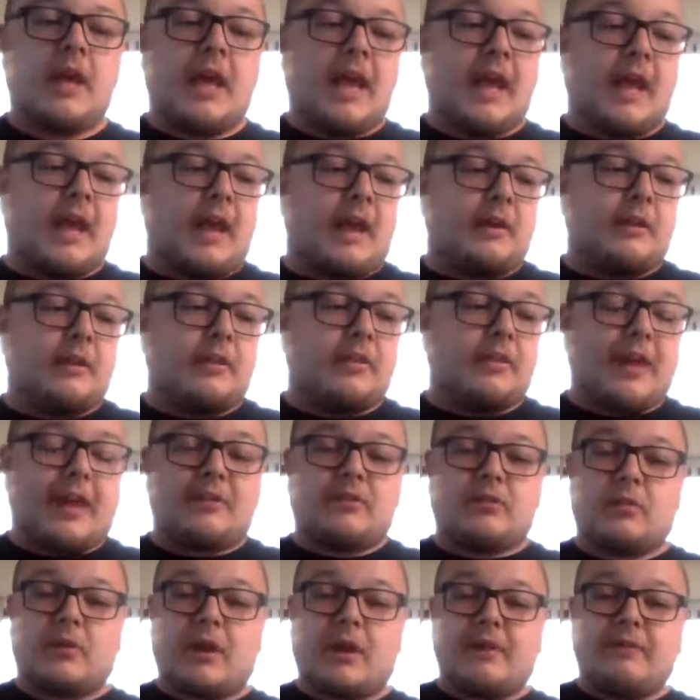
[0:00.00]
And
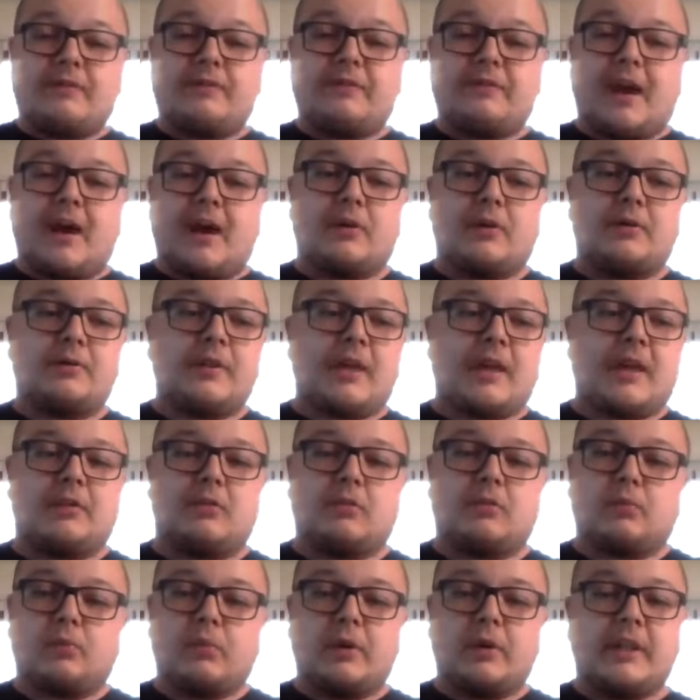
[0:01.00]
that's what I've found that
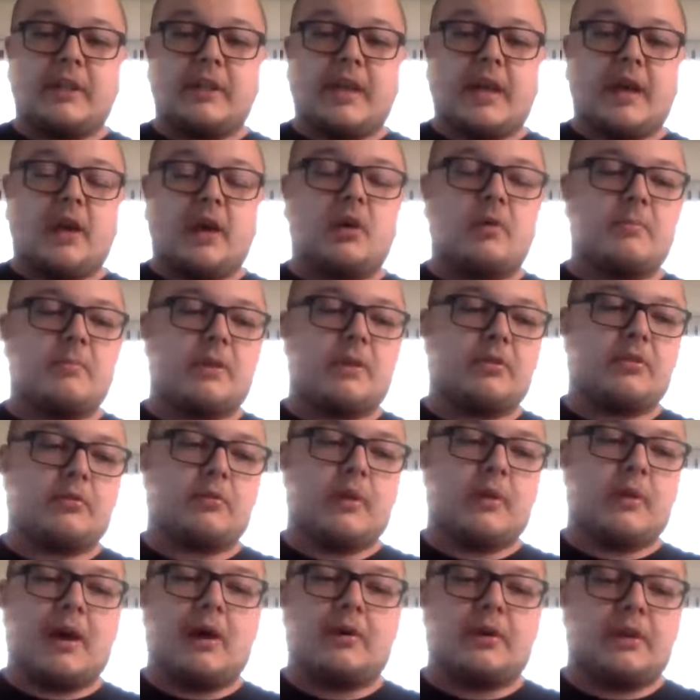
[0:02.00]
has really helped me
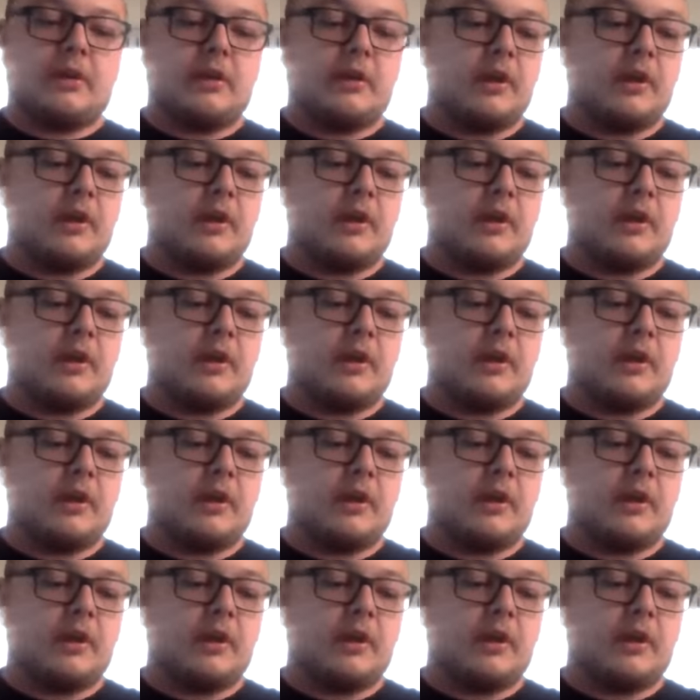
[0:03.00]
throughout,